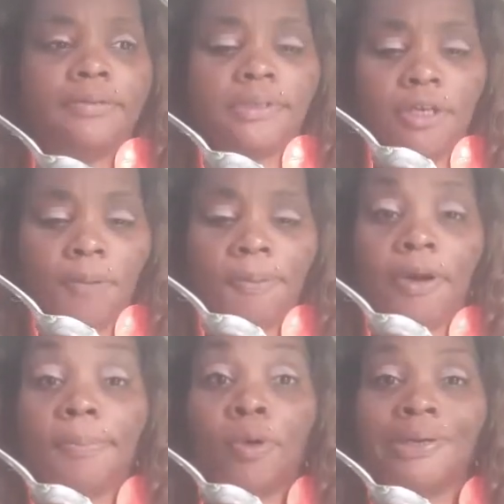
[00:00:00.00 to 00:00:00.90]
you know, put
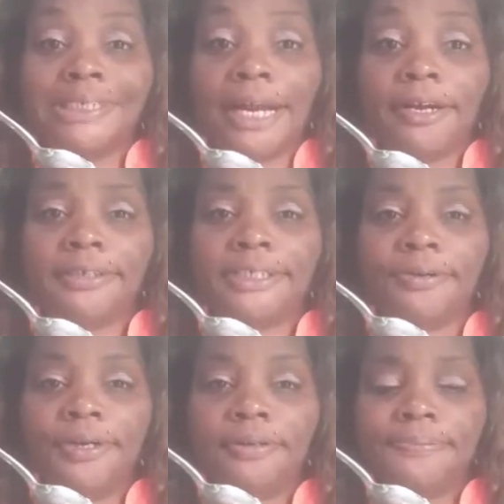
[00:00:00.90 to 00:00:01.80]
the milk inside of your
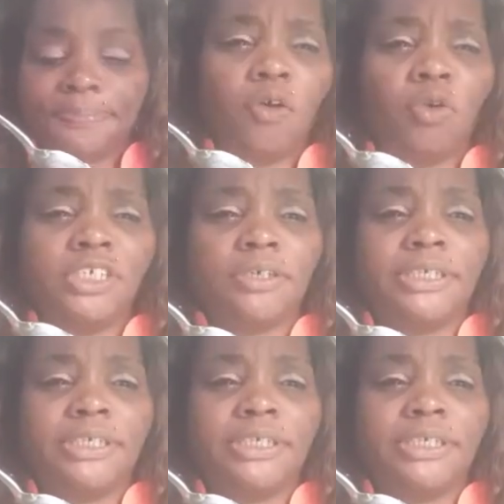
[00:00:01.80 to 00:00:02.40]
cereal. Of course,